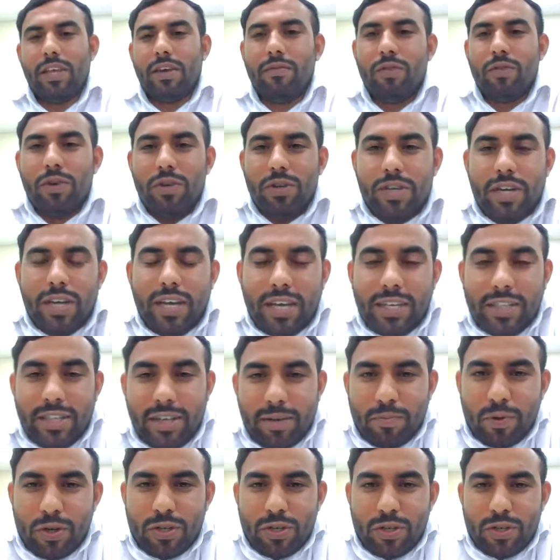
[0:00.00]
they would take
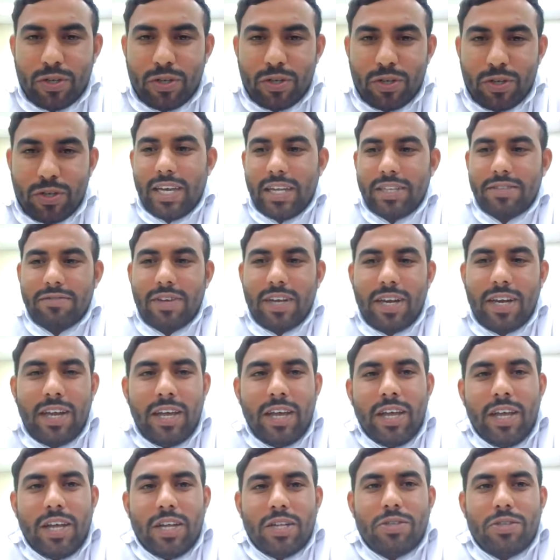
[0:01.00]
the opportunity as well.
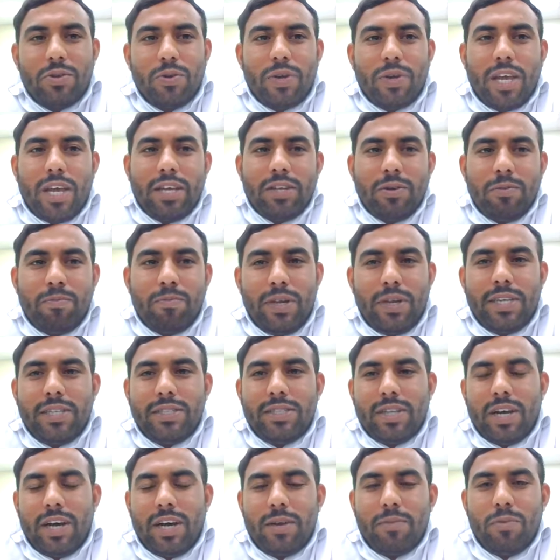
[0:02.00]
So can you
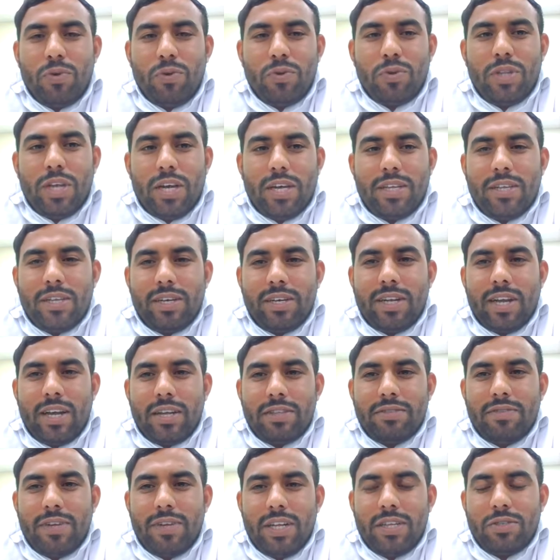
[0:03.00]
please unmute the other
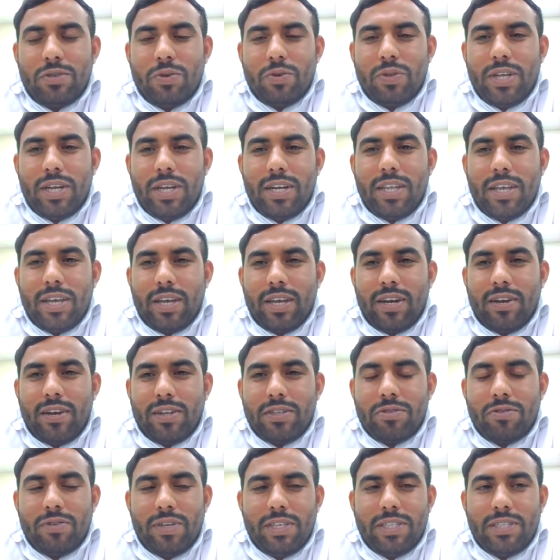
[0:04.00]
as well so that they can
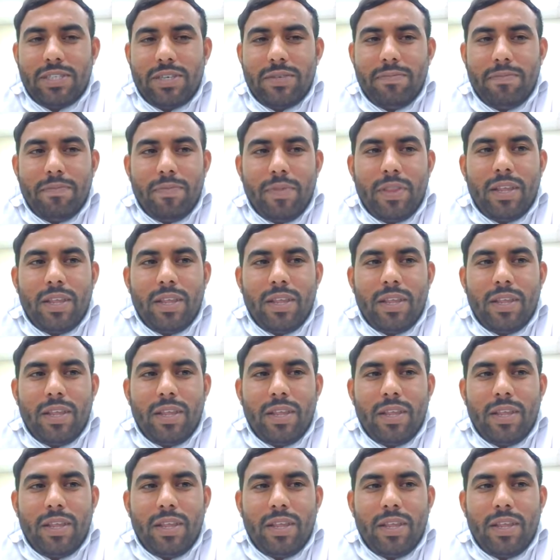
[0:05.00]
ask question?